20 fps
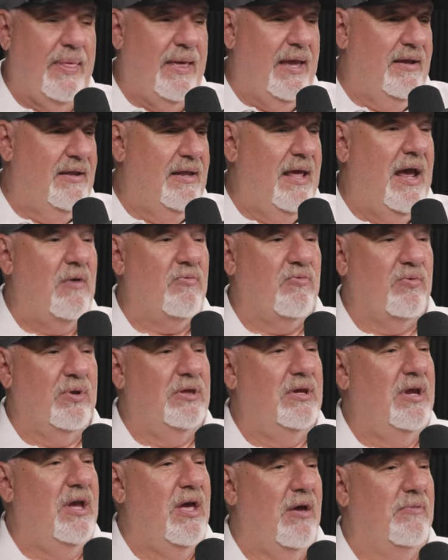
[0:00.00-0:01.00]
And that
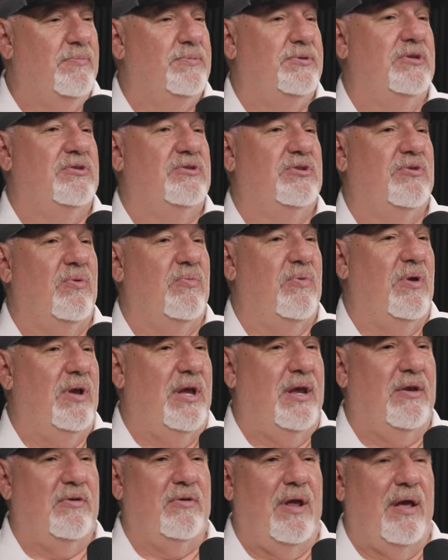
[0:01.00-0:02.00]
really helps us. So
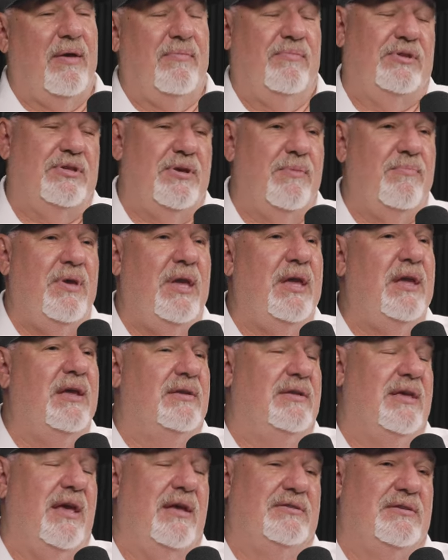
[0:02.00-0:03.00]
it to me
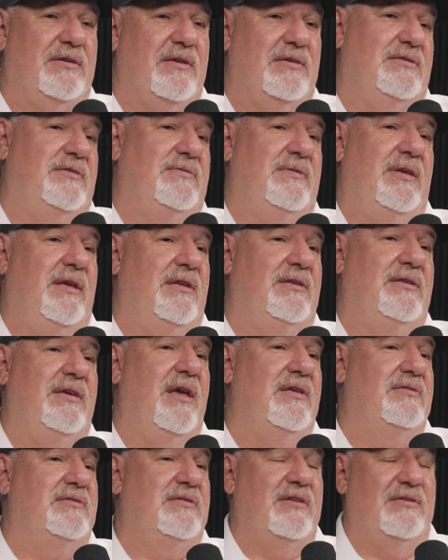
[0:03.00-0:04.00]
it gets us it
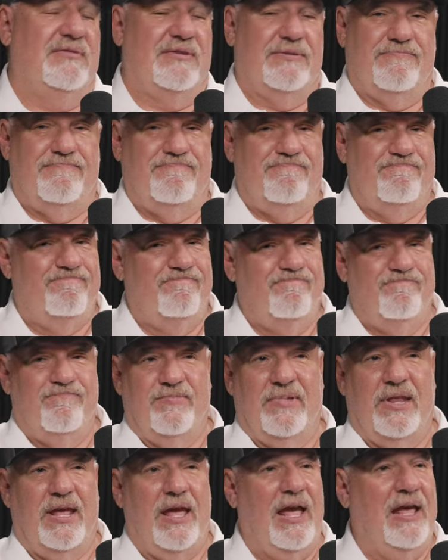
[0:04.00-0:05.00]
gets us
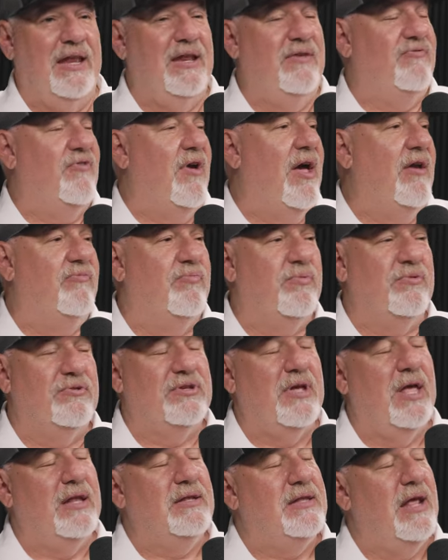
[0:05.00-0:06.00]

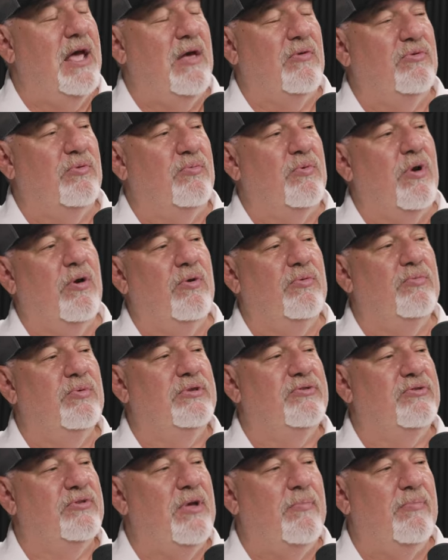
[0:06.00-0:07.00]
85% down the road
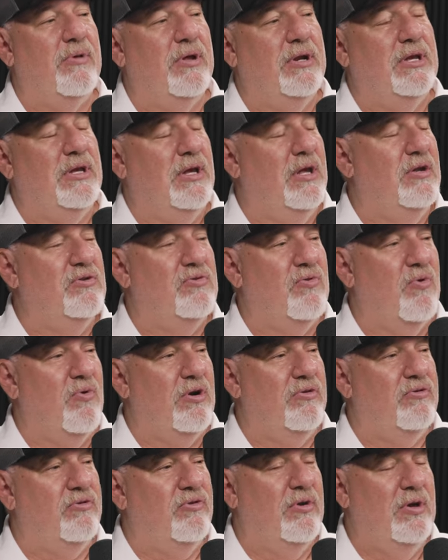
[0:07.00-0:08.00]
with mm-hmm. somebody mm-hmm.
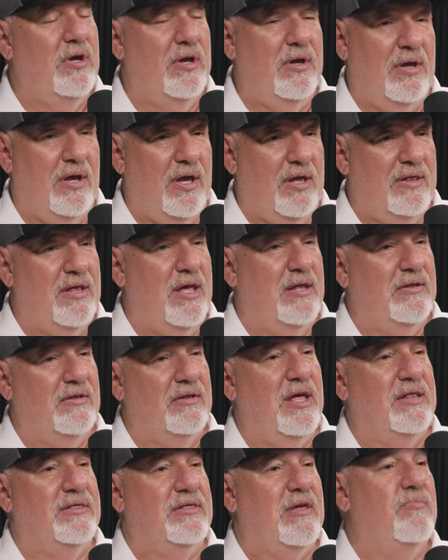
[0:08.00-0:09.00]
indoors and
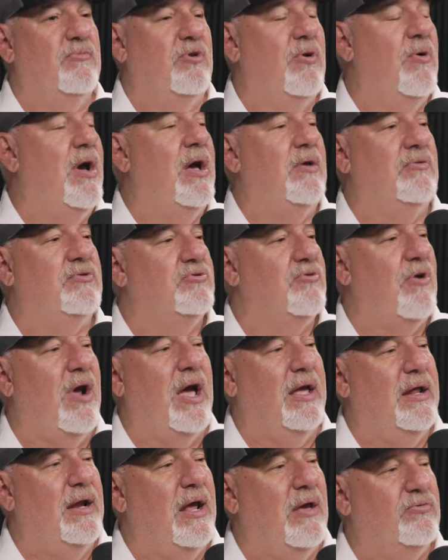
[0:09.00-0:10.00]
then let them go out and
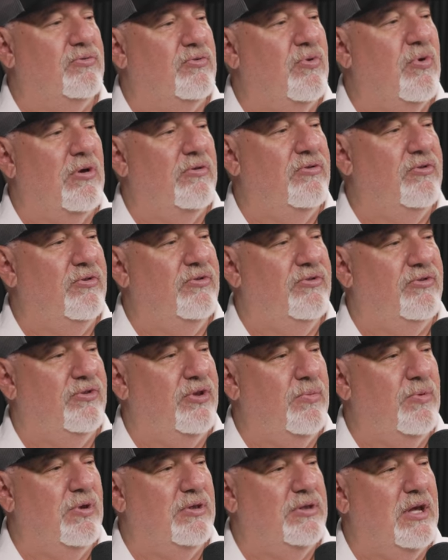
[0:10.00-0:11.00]
try it outdoors and
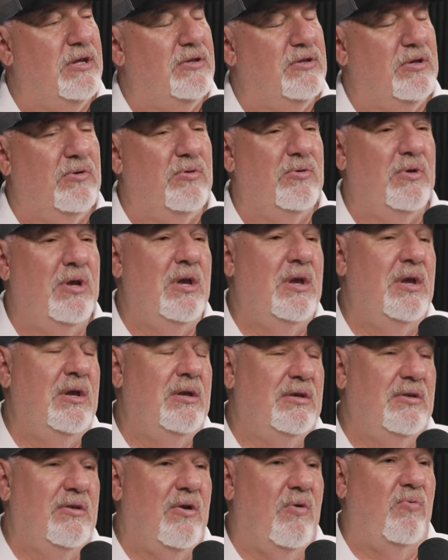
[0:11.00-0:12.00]
yeah. see what they do.
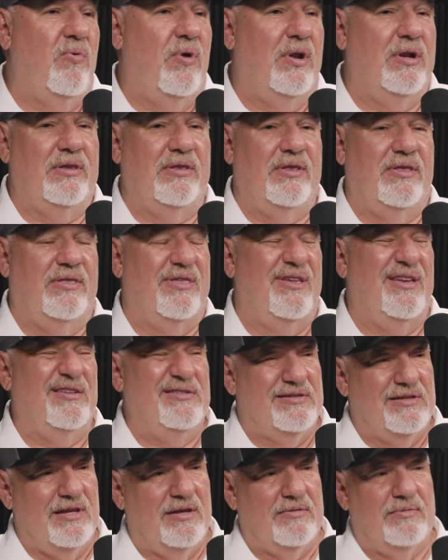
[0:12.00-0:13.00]
You know, one of the
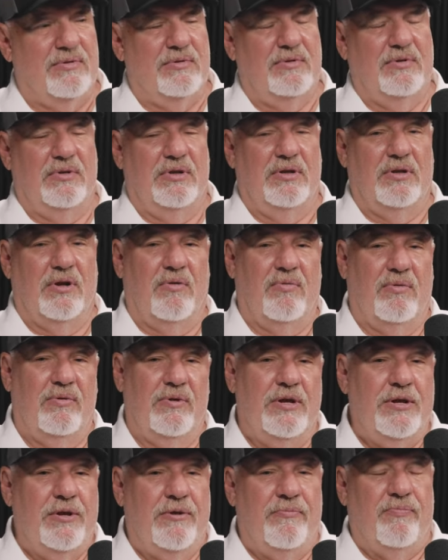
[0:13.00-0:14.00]
things that, you know,
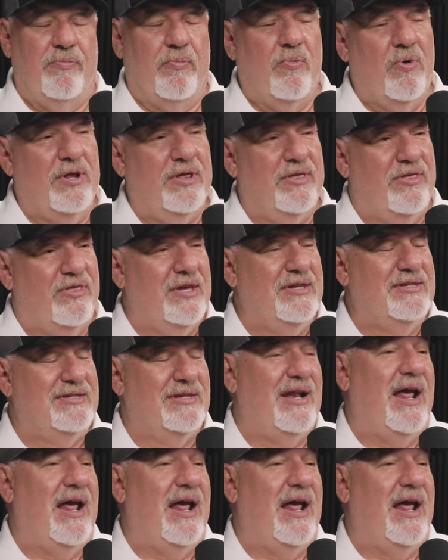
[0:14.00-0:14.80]
one of the things